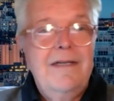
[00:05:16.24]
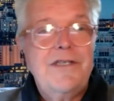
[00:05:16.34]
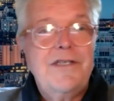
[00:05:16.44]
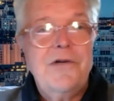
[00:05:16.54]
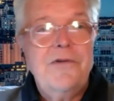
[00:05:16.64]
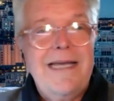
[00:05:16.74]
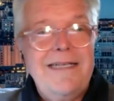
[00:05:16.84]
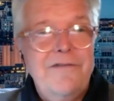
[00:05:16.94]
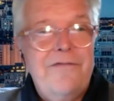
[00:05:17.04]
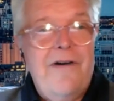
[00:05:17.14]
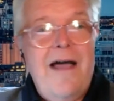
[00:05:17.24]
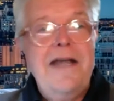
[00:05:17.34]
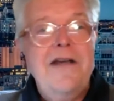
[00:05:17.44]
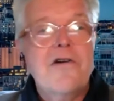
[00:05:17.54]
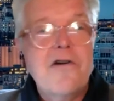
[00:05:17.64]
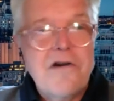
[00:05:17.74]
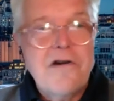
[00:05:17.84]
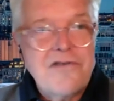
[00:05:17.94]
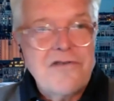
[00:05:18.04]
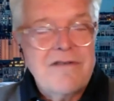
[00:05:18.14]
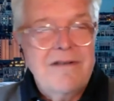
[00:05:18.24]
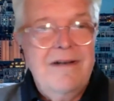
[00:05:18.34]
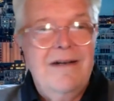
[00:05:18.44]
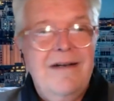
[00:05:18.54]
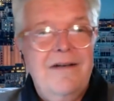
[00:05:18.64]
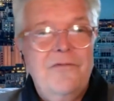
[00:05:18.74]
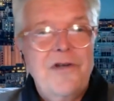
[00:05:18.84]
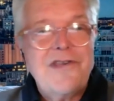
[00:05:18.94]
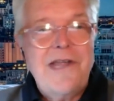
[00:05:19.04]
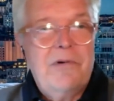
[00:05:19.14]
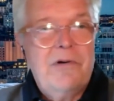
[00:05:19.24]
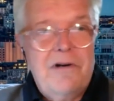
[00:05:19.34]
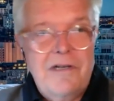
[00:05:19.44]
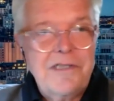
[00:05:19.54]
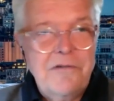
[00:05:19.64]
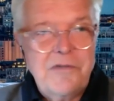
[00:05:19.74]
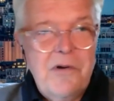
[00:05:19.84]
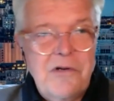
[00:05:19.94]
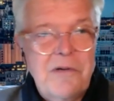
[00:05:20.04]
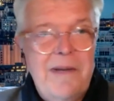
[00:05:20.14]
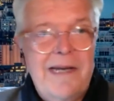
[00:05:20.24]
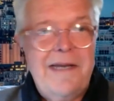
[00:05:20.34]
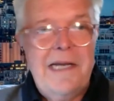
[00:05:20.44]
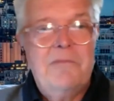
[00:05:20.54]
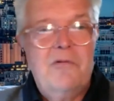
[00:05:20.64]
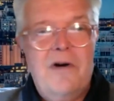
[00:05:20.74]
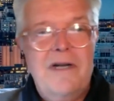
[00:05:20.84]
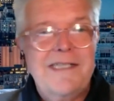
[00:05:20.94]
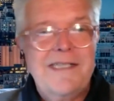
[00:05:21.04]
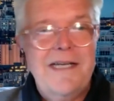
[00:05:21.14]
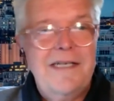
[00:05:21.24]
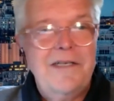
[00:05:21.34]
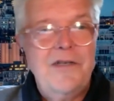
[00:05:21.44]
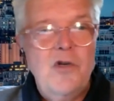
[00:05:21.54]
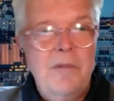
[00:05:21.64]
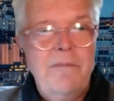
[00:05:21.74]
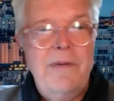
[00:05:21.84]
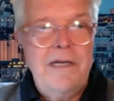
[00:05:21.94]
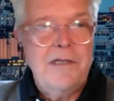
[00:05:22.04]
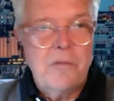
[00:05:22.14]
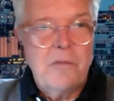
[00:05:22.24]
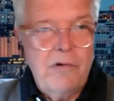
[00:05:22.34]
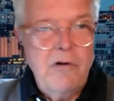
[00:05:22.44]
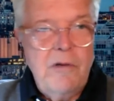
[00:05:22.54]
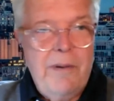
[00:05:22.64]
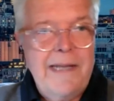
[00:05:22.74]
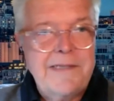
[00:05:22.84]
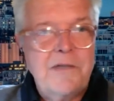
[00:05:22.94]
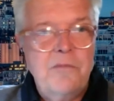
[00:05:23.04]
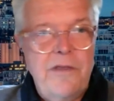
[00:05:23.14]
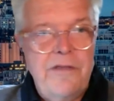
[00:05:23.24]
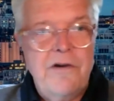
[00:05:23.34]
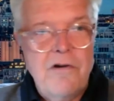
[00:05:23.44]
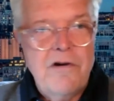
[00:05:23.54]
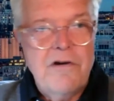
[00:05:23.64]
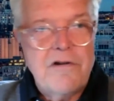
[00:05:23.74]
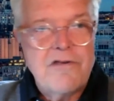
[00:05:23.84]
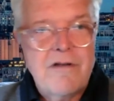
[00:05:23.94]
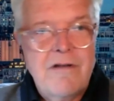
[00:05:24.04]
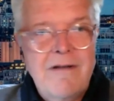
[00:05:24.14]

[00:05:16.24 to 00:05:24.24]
So that divine urge, which Campbell also spoke about, Campbell once said that human beings are protoplasm with an urge,